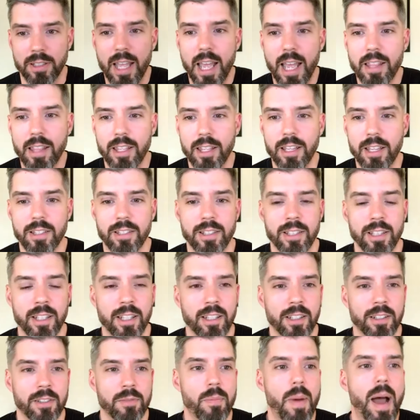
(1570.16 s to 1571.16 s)
that this
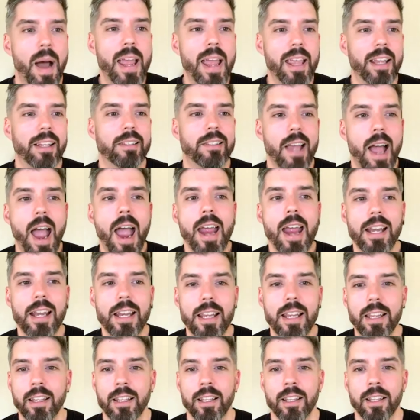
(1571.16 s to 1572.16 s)
my
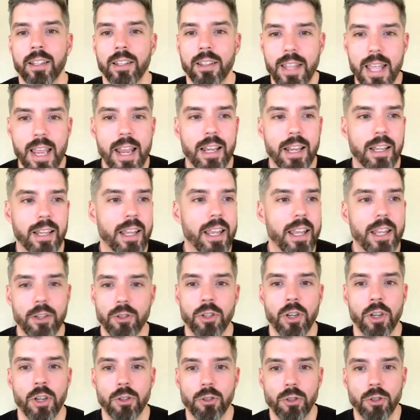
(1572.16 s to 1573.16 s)
anxiety thing
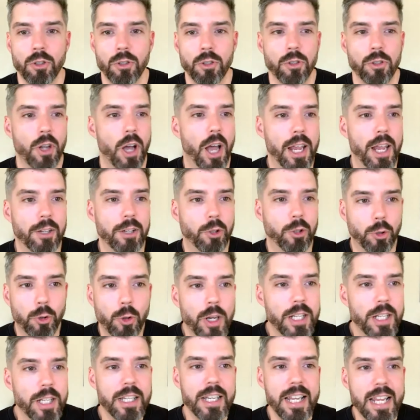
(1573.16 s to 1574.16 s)
is a
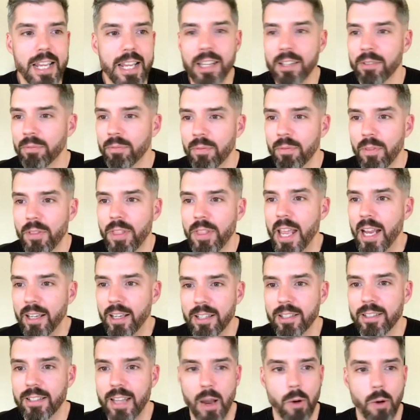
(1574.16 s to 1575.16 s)
trendy thing
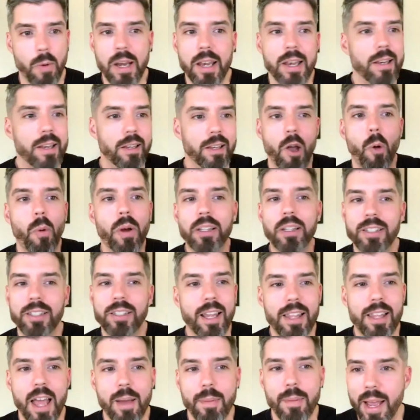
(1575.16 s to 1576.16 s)
to say. No one
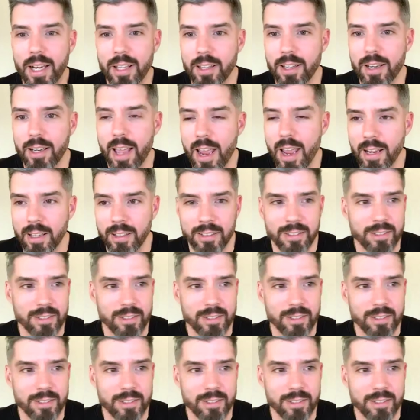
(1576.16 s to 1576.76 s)
said that back in the day.